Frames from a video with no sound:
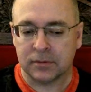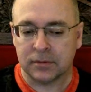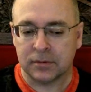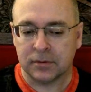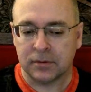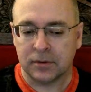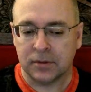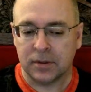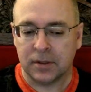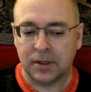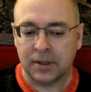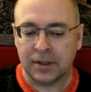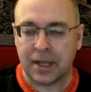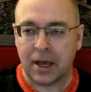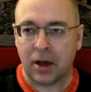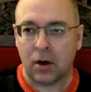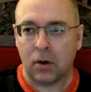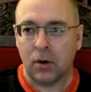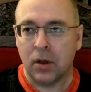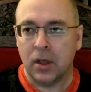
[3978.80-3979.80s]
Now,
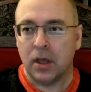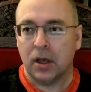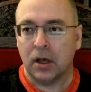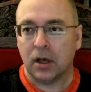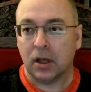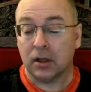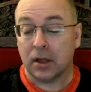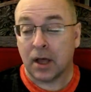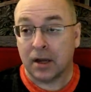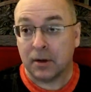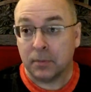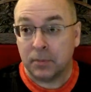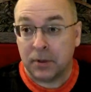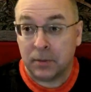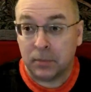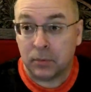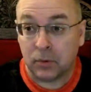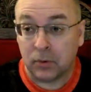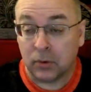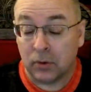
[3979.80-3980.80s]
a lot of people
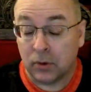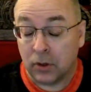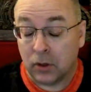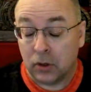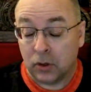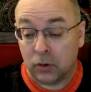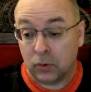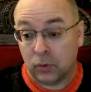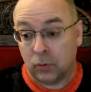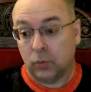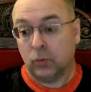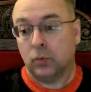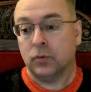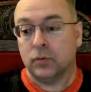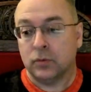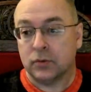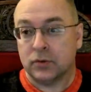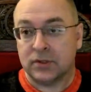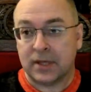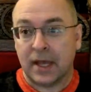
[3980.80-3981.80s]

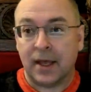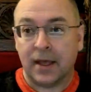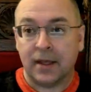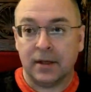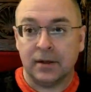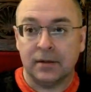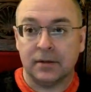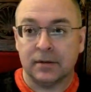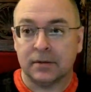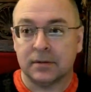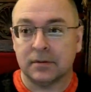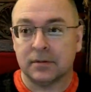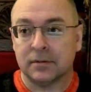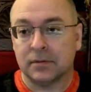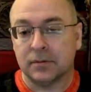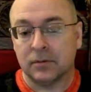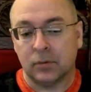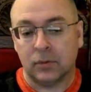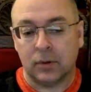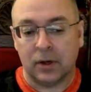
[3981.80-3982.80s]
said when I
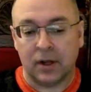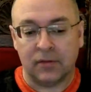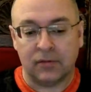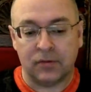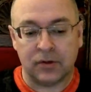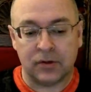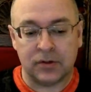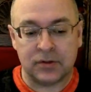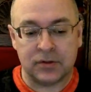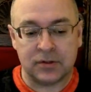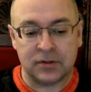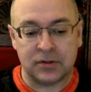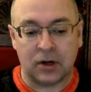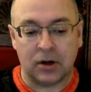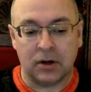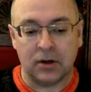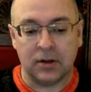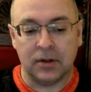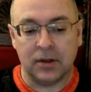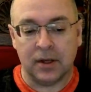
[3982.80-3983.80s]
first started
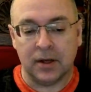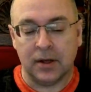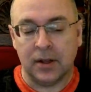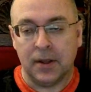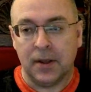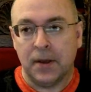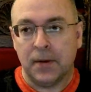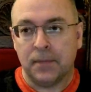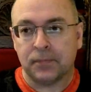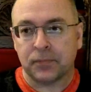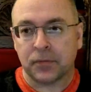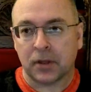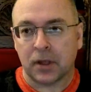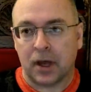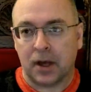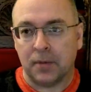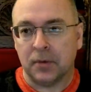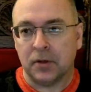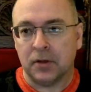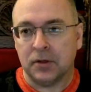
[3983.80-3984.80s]
that I'm going to
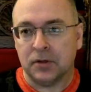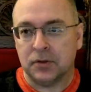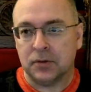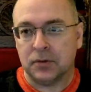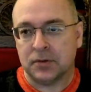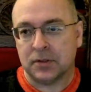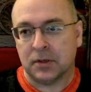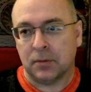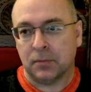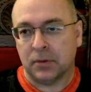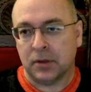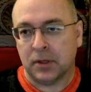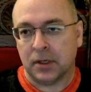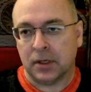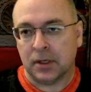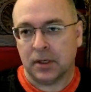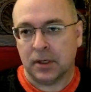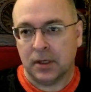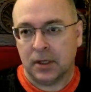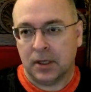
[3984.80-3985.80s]
do something,
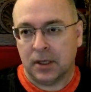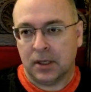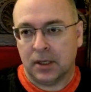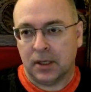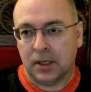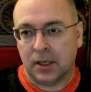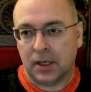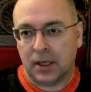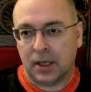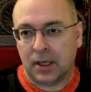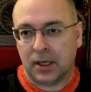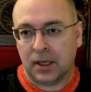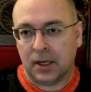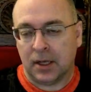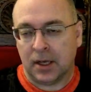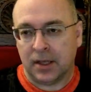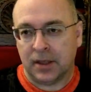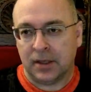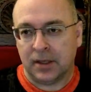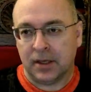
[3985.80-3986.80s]
and I think
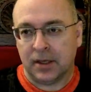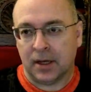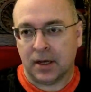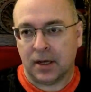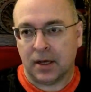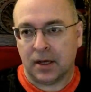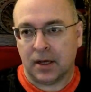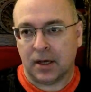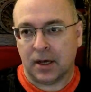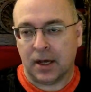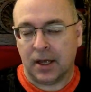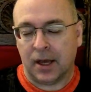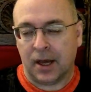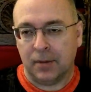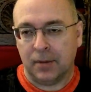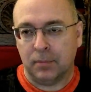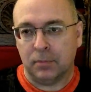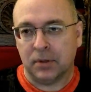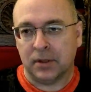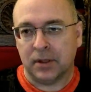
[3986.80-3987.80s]
I
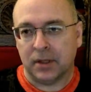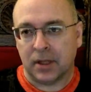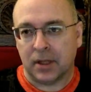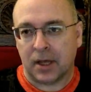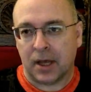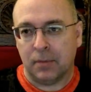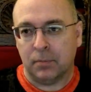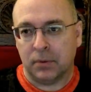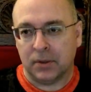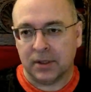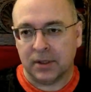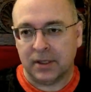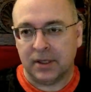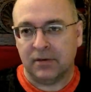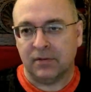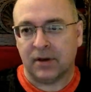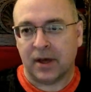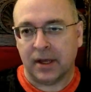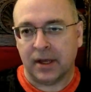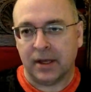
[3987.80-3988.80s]
believe I
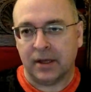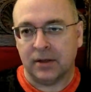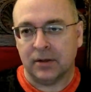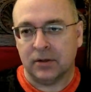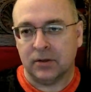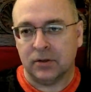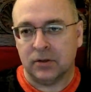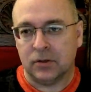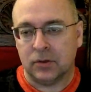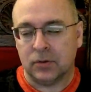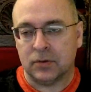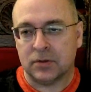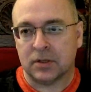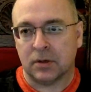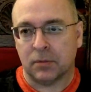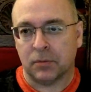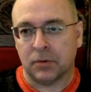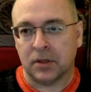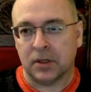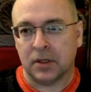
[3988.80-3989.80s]
can do
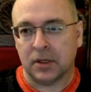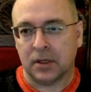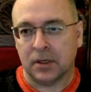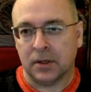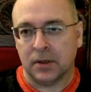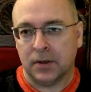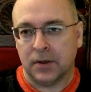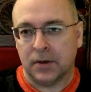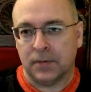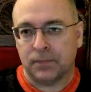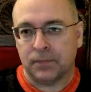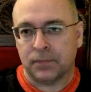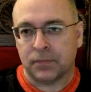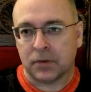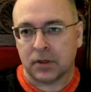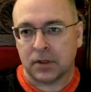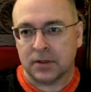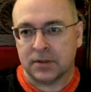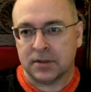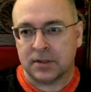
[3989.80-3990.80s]
something
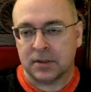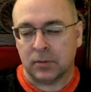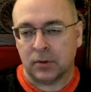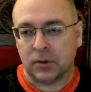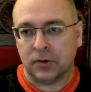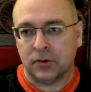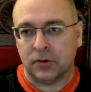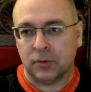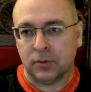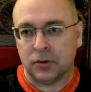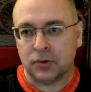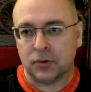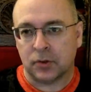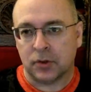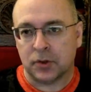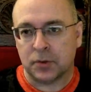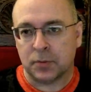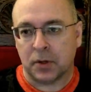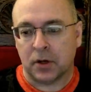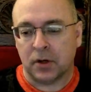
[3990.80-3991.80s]
similar to what George
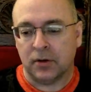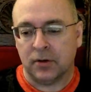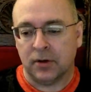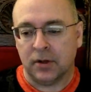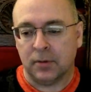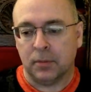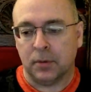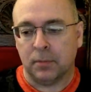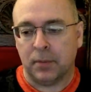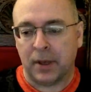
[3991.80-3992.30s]
Martin did, but better.